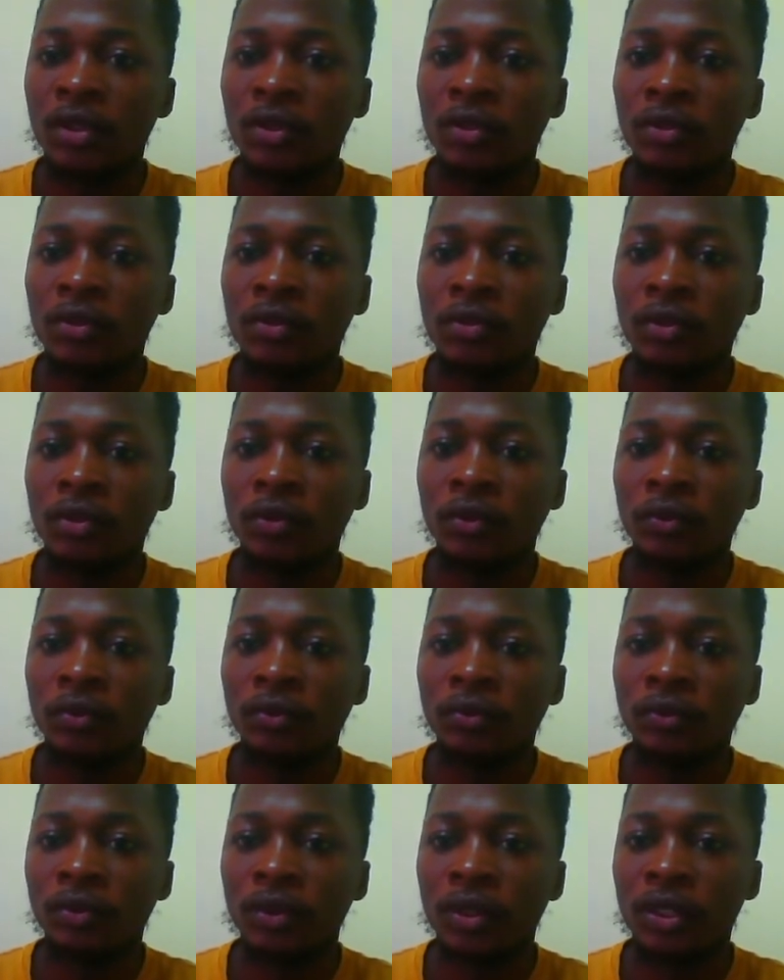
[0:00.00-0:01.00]
So
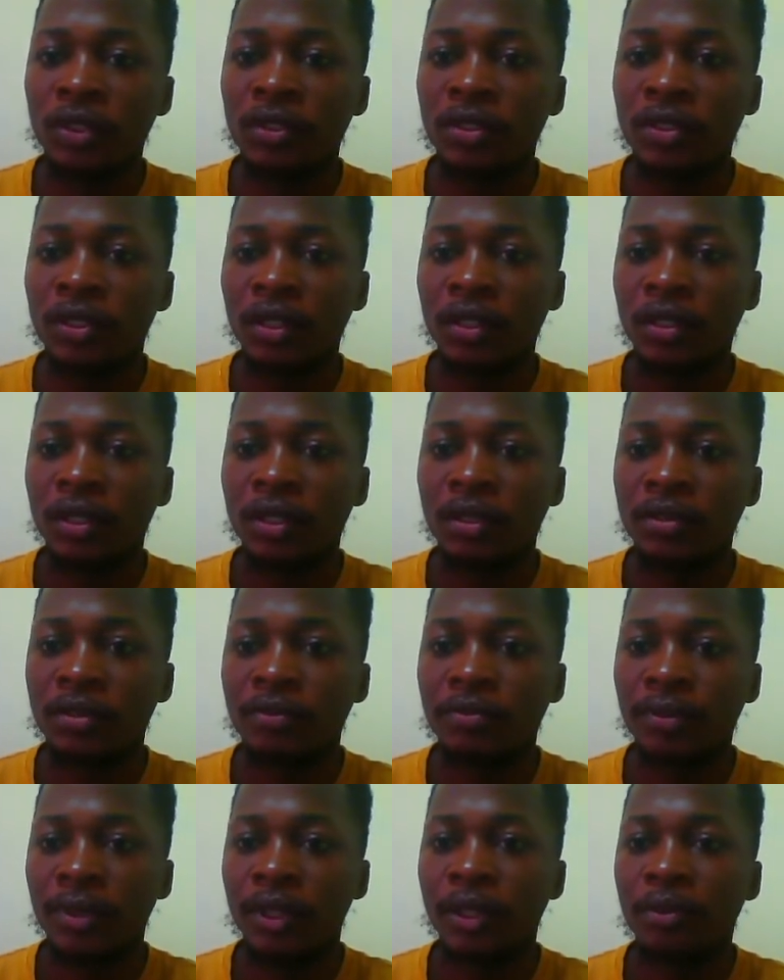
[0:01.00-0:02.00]
let's take as
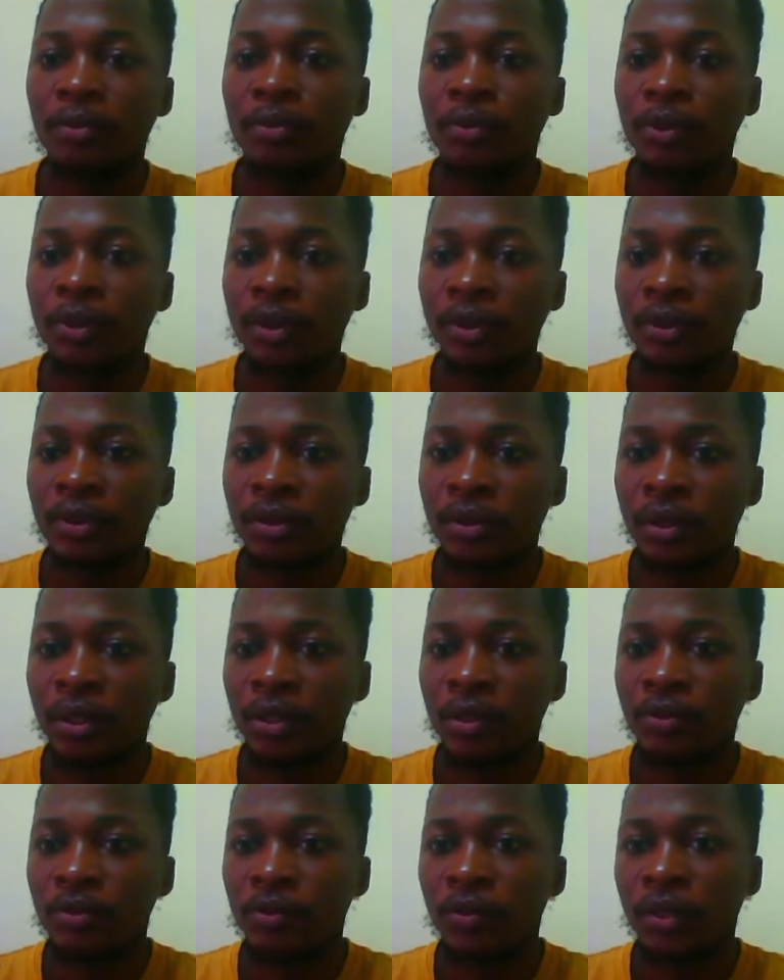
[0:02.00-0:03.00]
many points
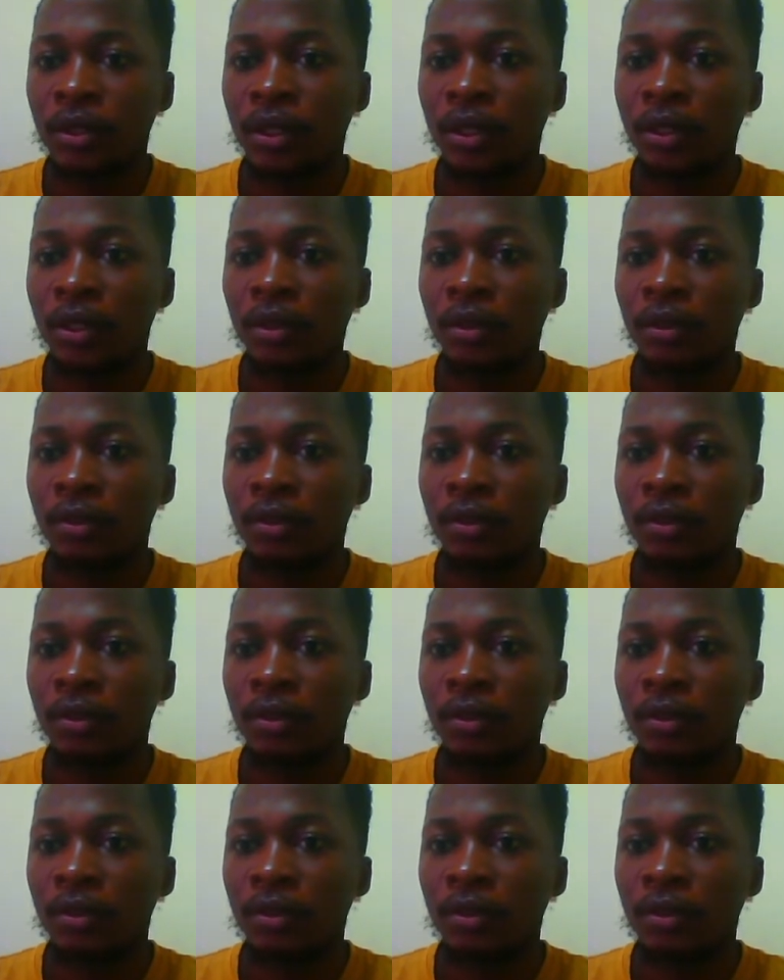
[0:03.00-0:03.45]
as you can.